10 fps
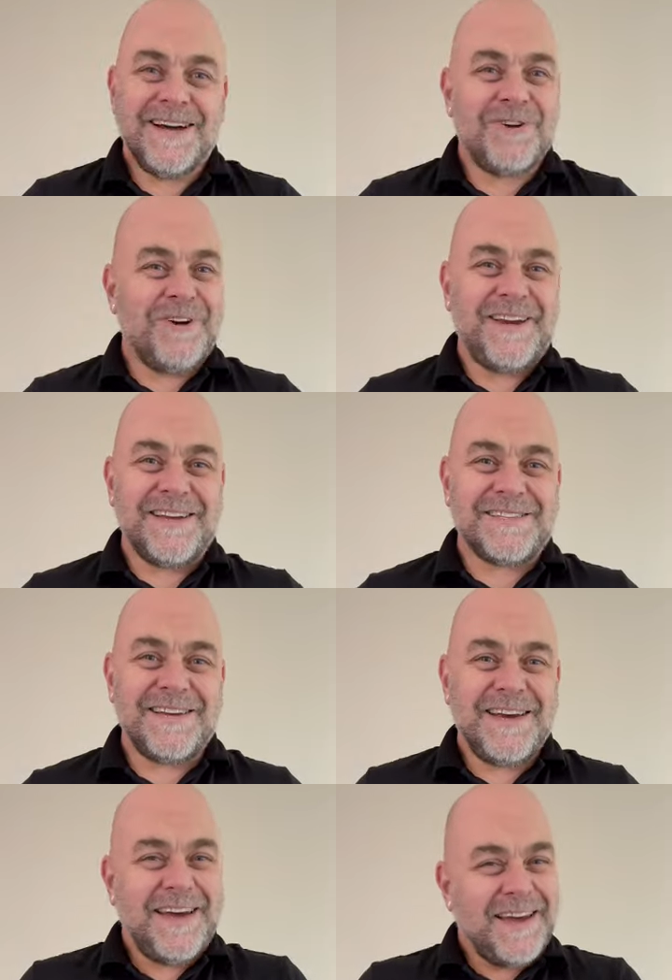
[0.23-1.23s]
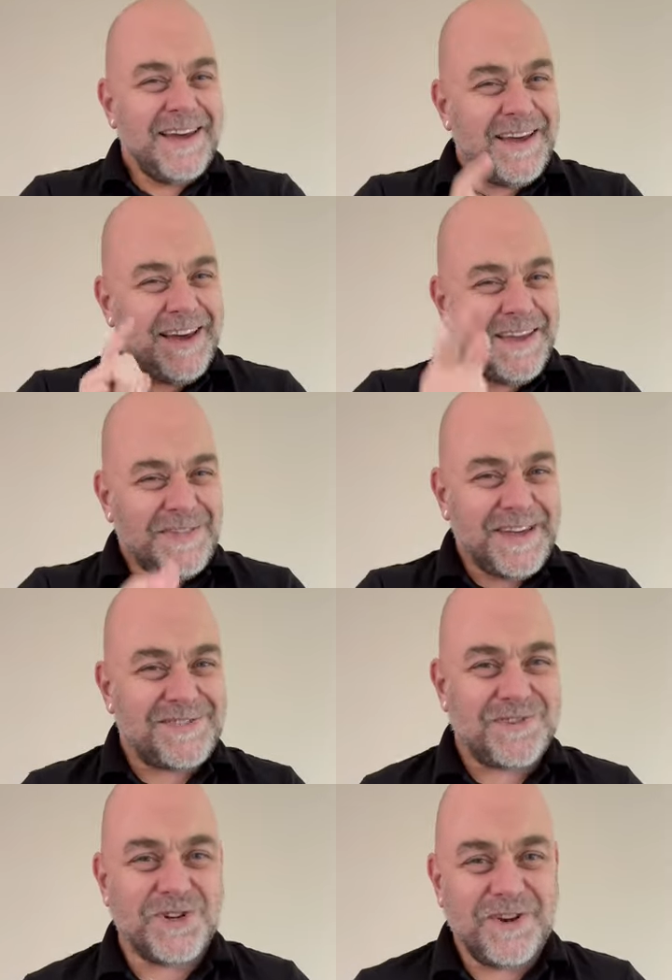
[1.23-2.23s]
Greetings, and thanks
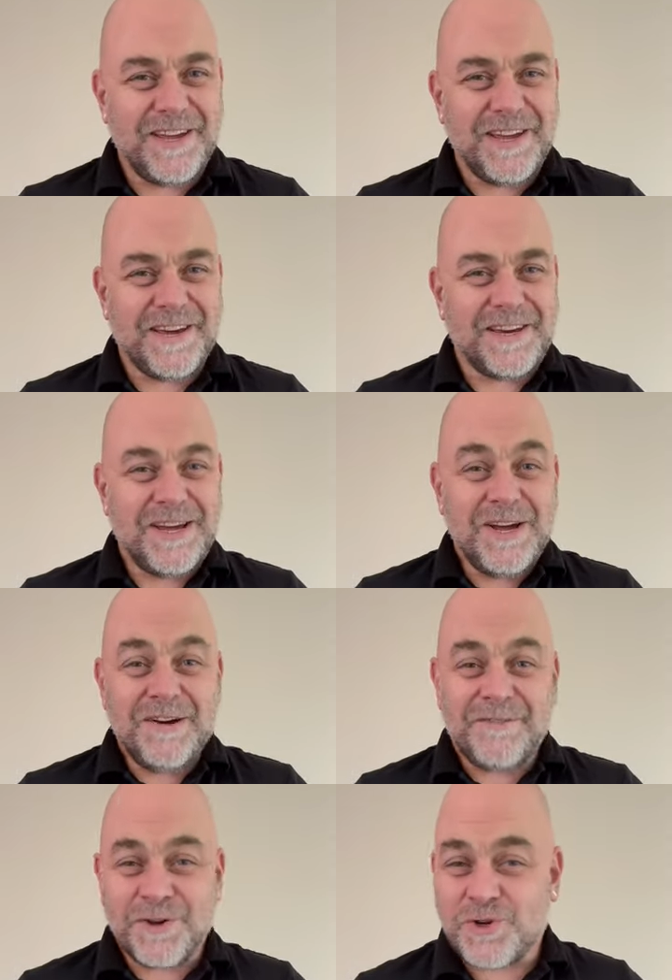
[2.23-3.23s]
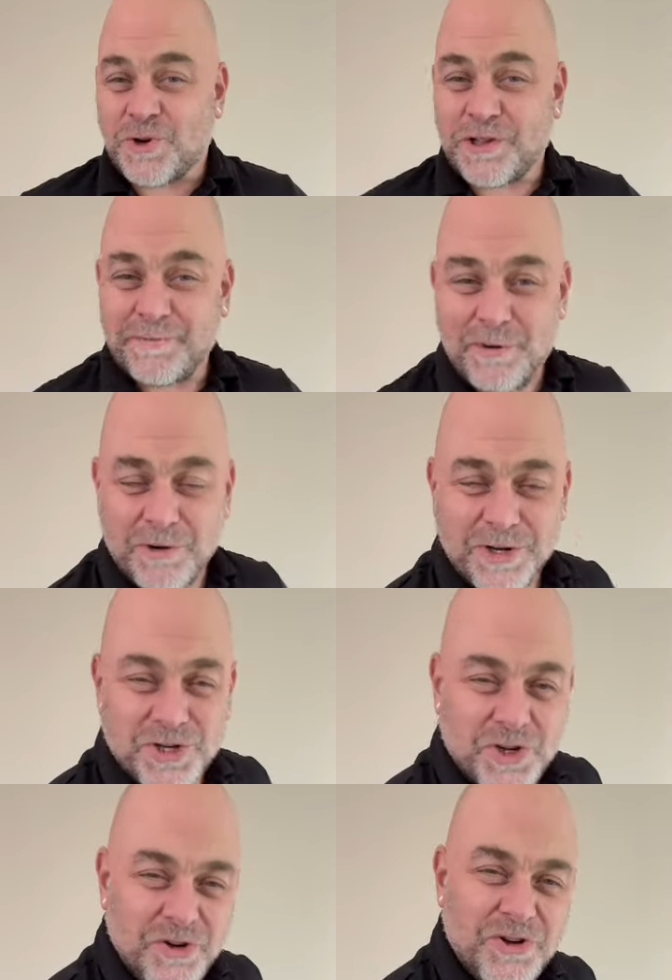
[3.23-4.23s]
for tuning in. For this short clip, I wanted to
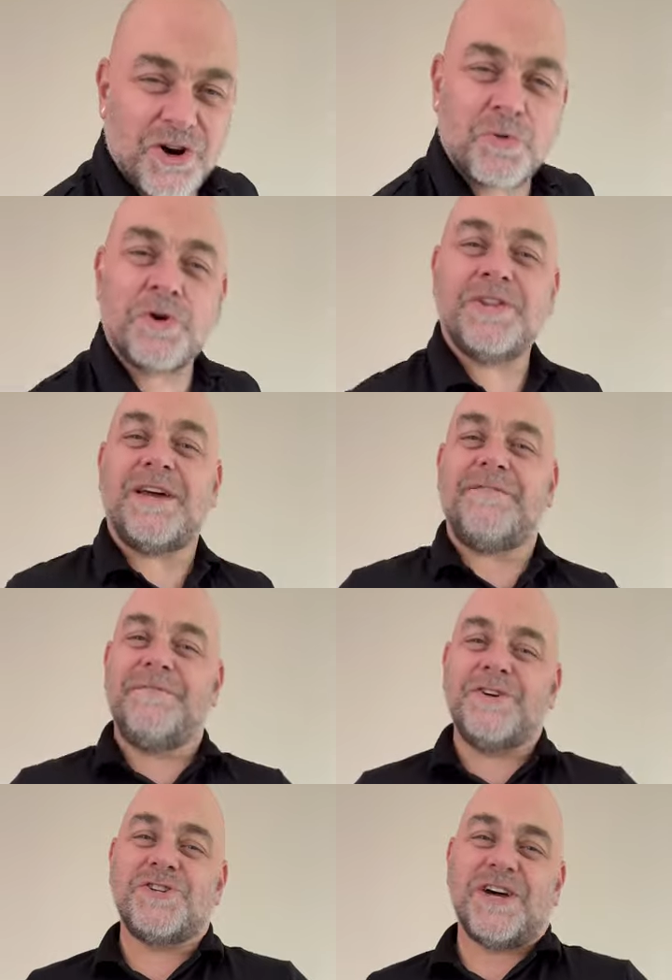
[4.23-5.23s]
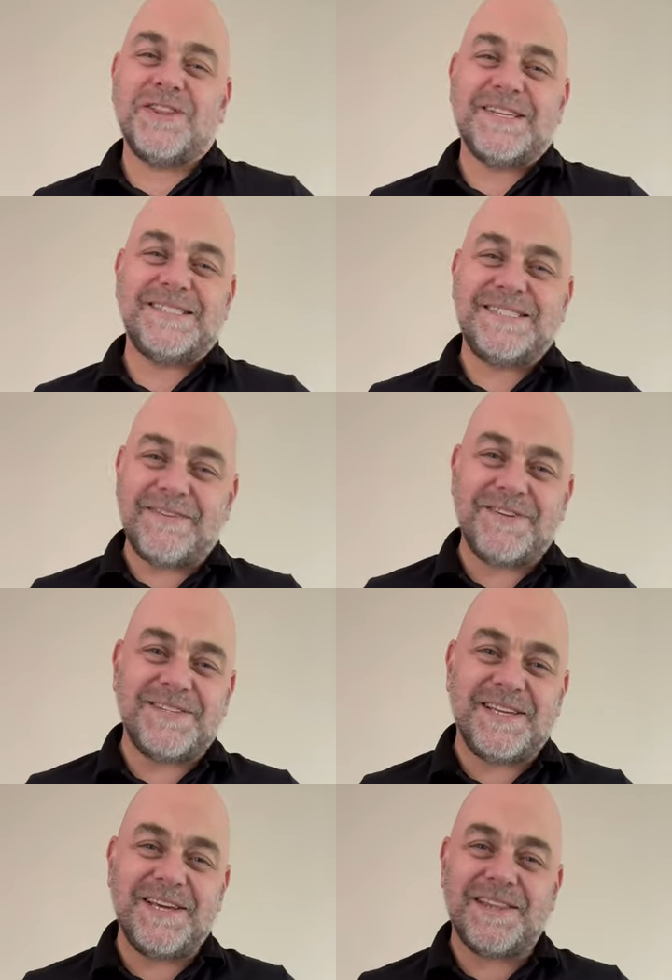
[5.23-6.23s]
show you an artwork that I finished on the
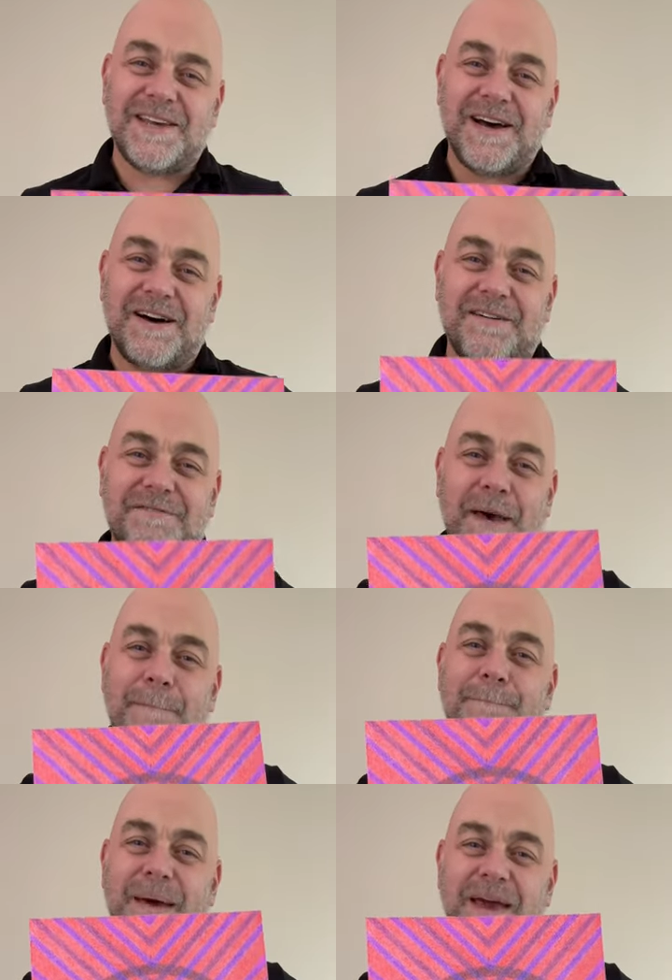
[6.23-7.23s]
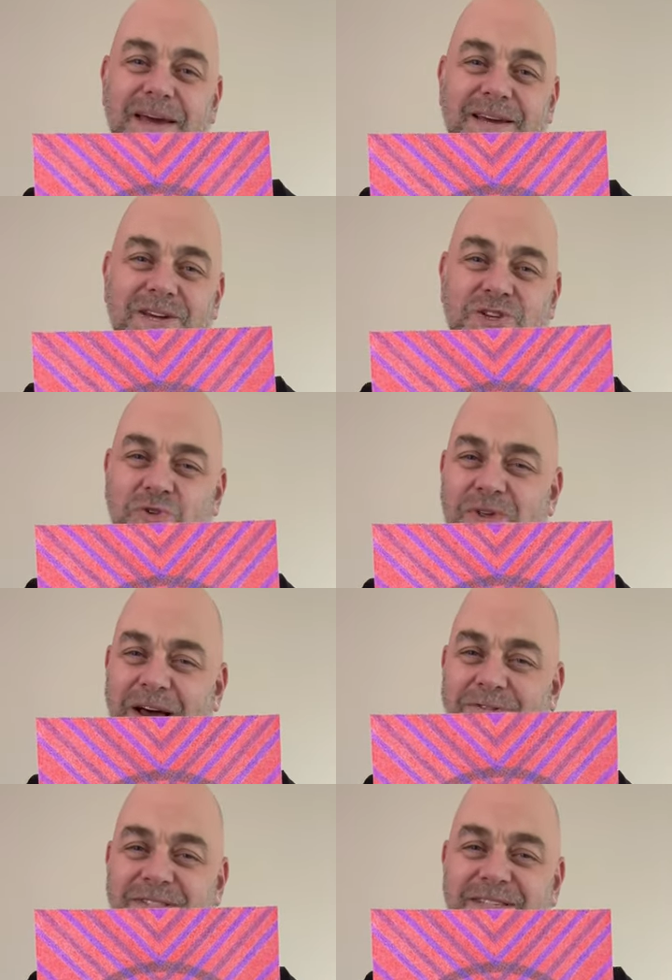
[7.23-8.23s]
17th of May in
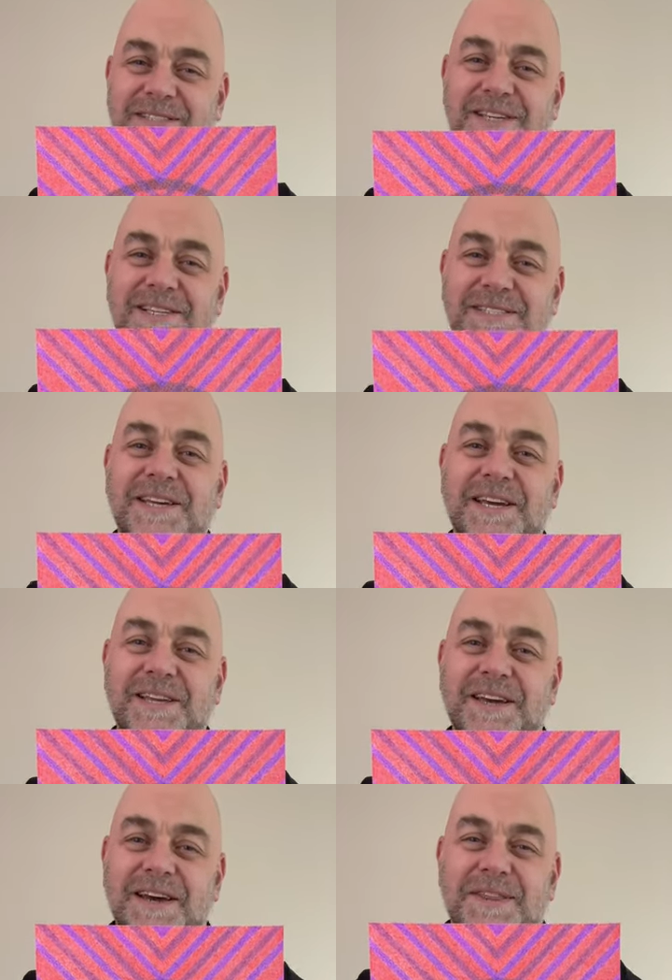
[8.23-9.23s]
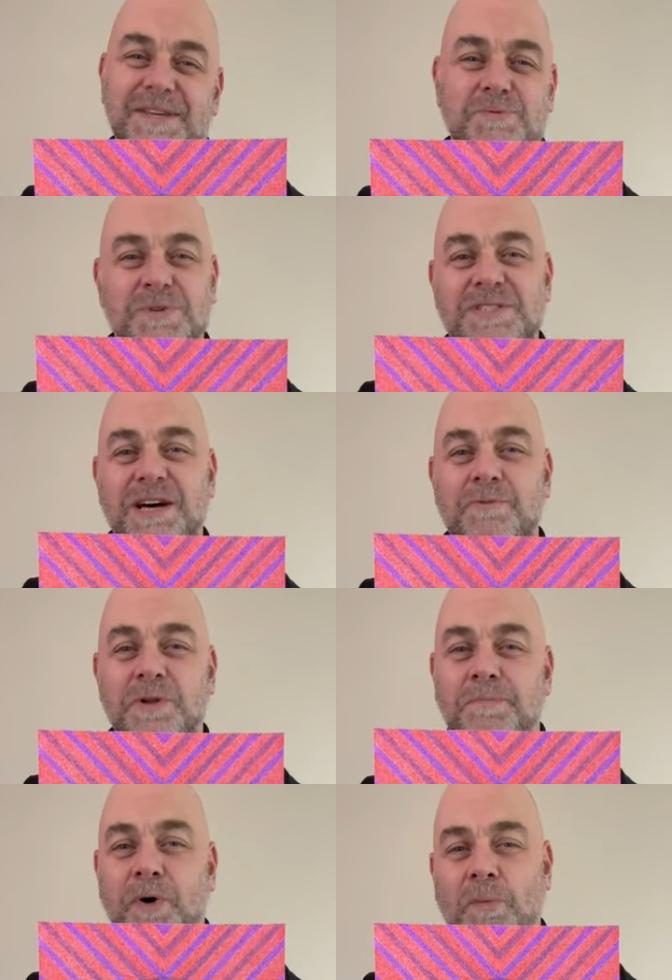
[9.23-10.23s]
2016. This was done
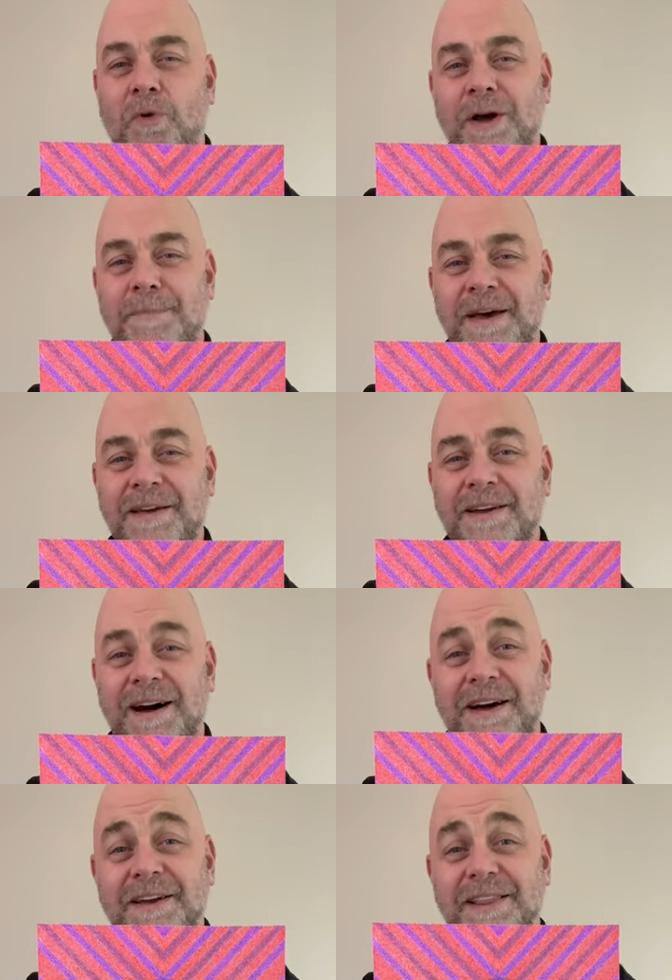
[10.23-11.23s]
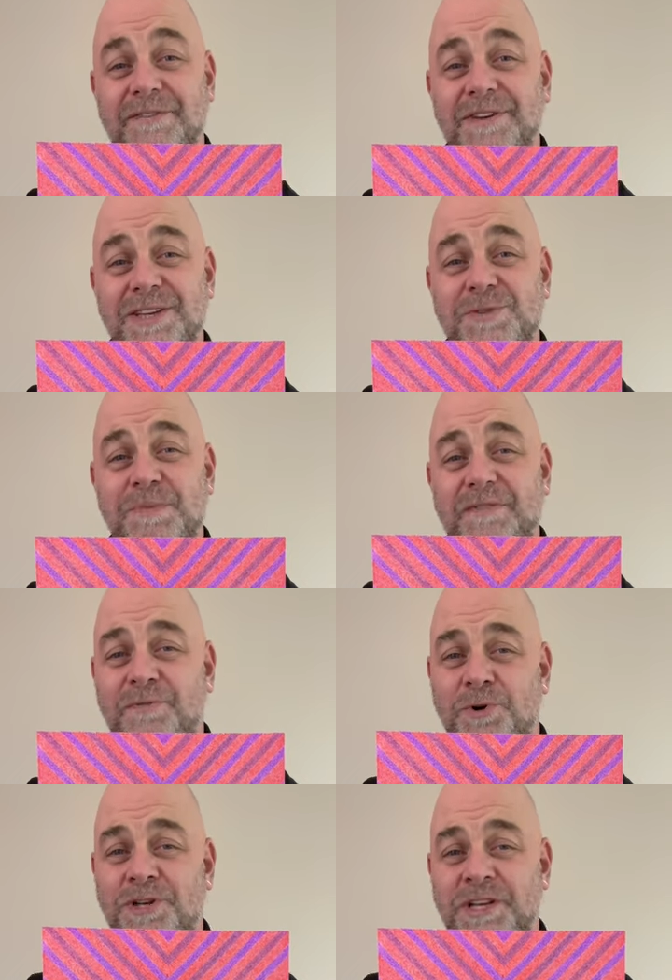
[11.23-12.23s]
with ballpoint pen on 11 inch by
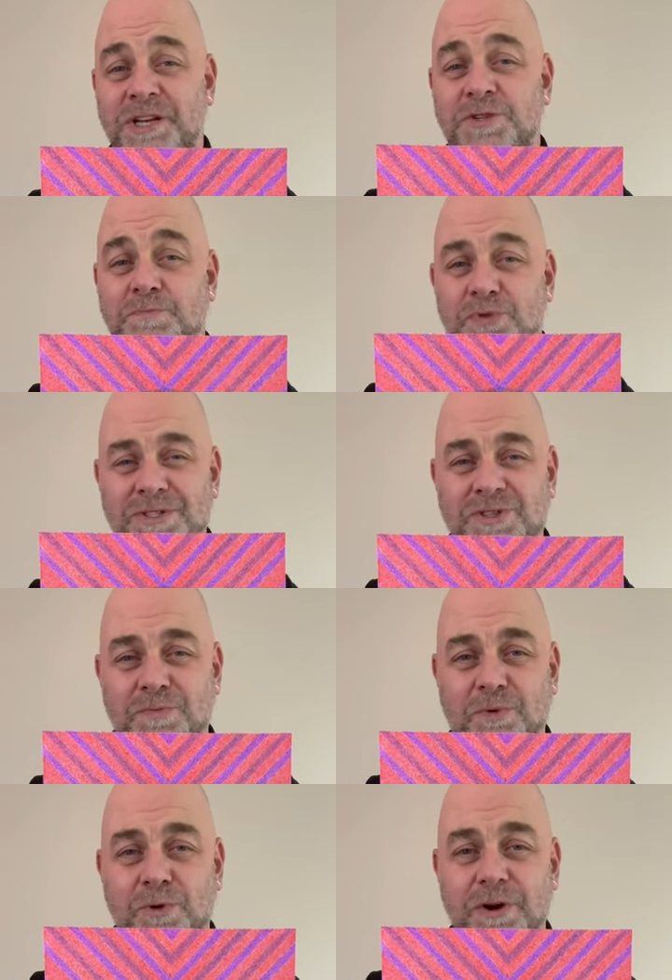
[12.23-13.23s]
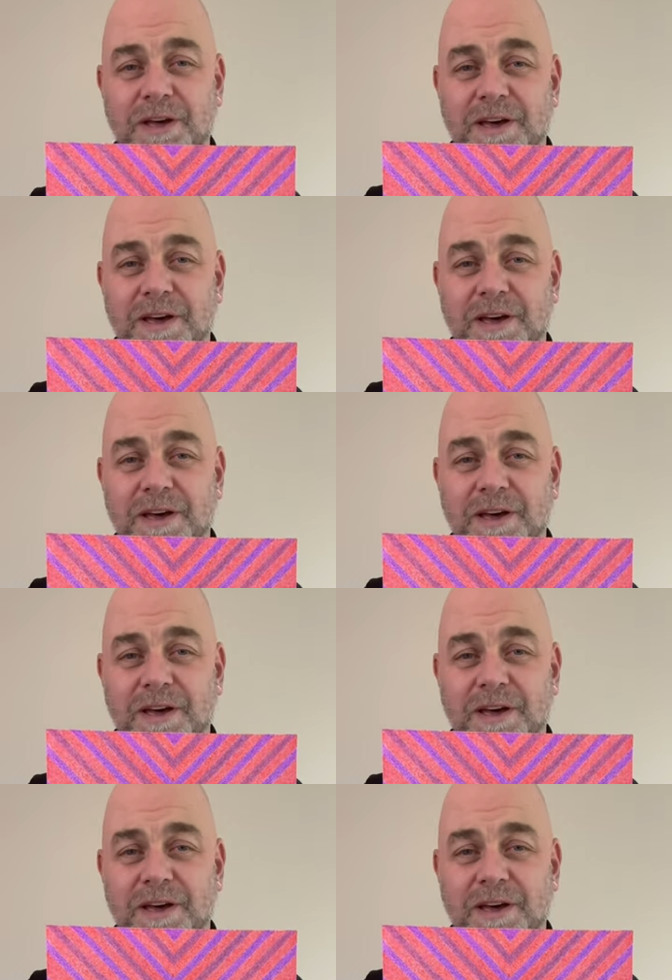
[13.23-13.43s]
14 inch Bristol board.